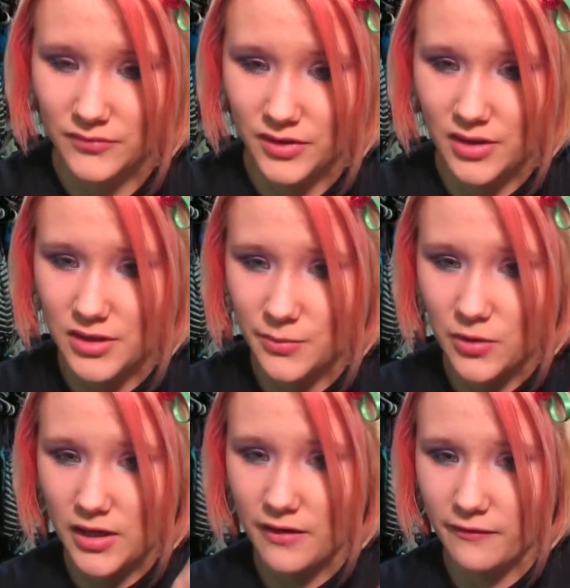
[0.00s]
there's
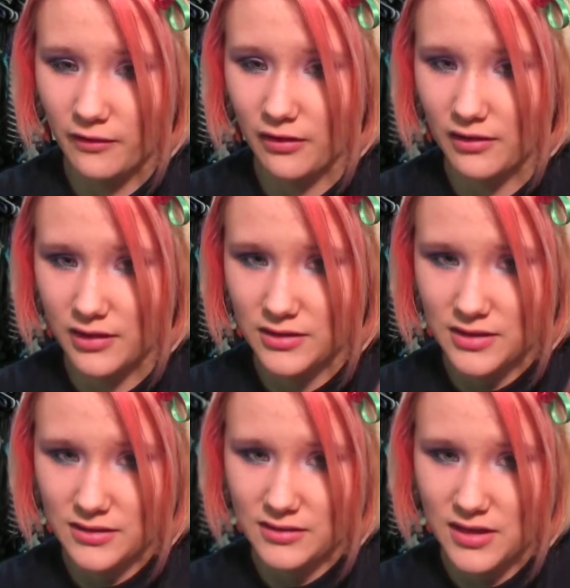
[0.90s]
more effort
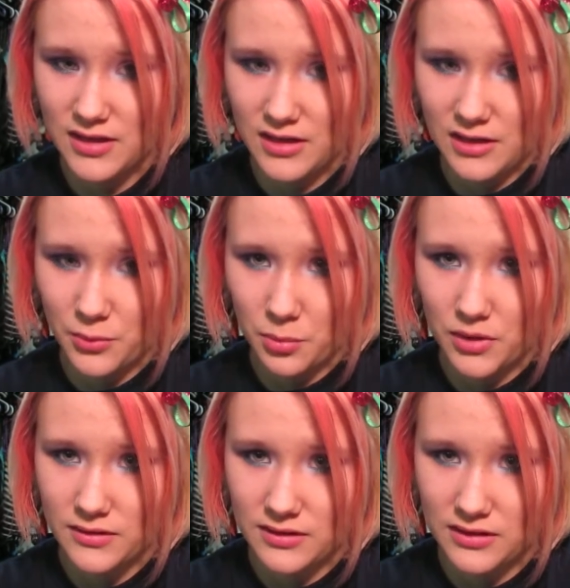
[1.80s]
into sending him a
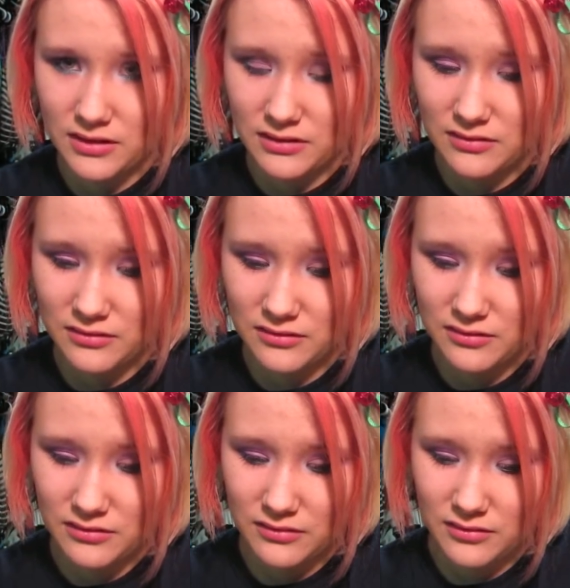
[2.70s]
present
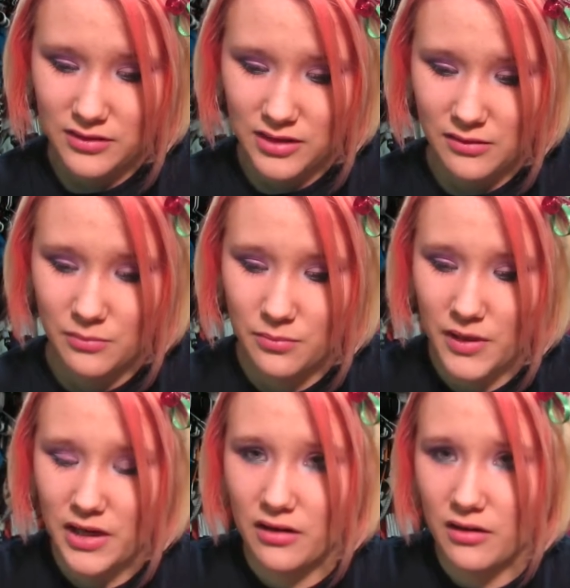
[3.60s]
than
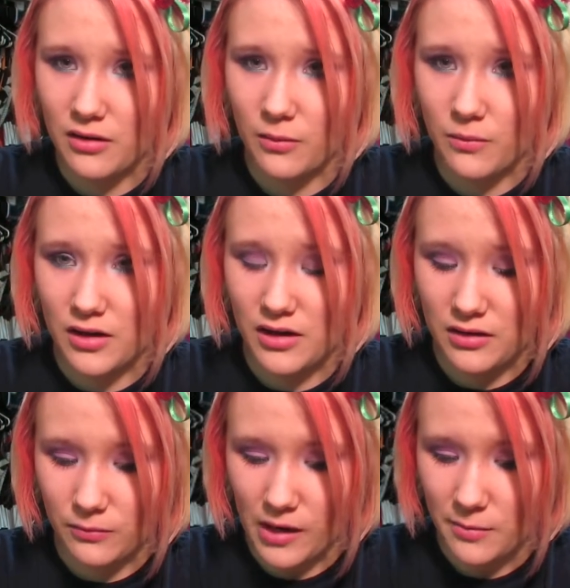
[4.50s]
buying her one
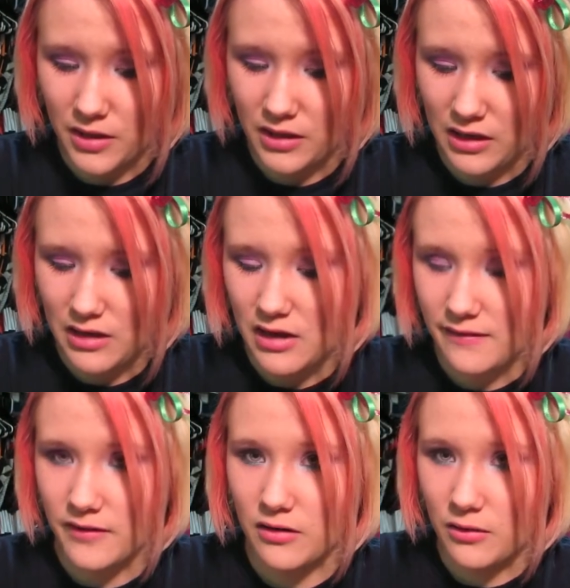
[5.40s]
and wrapping it and
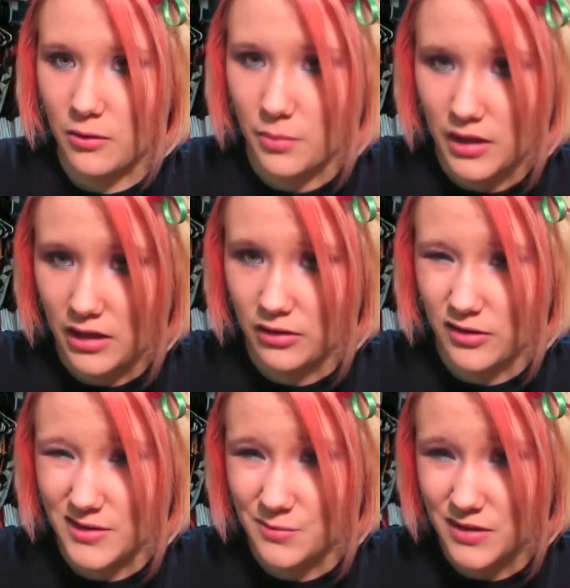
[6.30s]
having her open it on
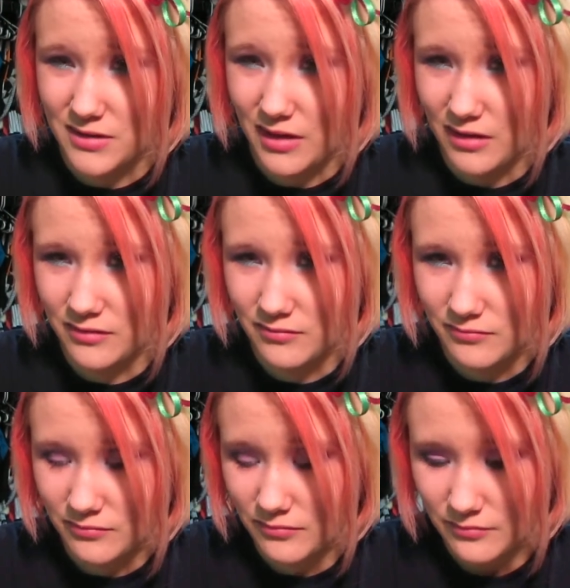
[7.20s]
Christmas Day.
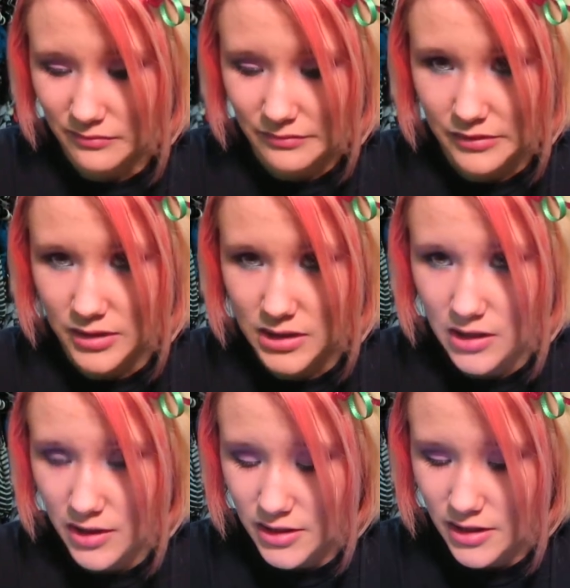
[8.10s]

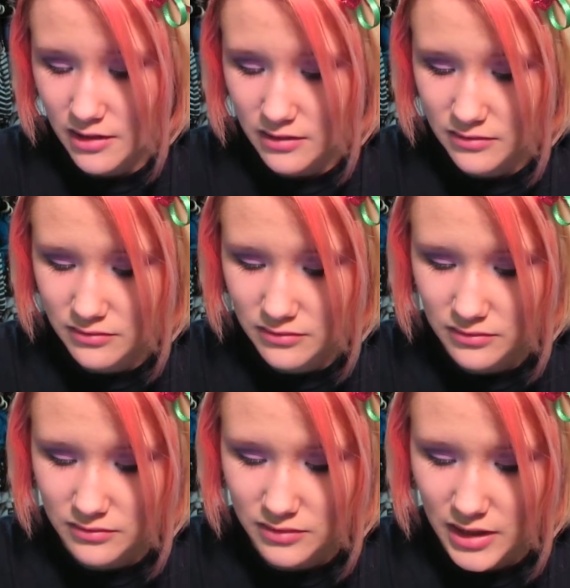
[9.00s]
Sorry, Jared.
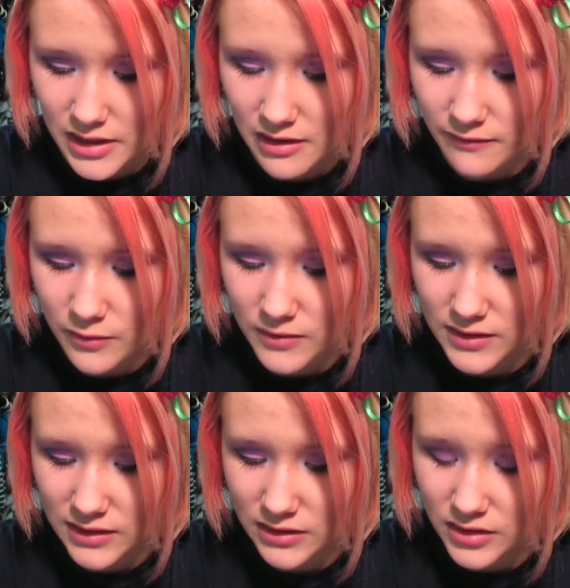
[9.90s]
I love you
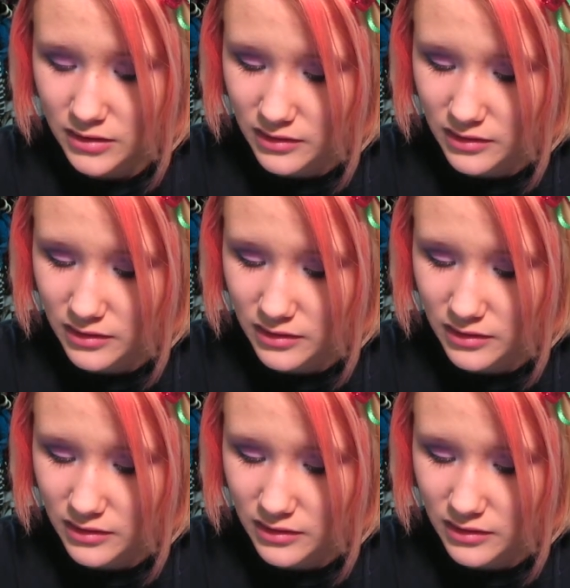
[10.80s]
still.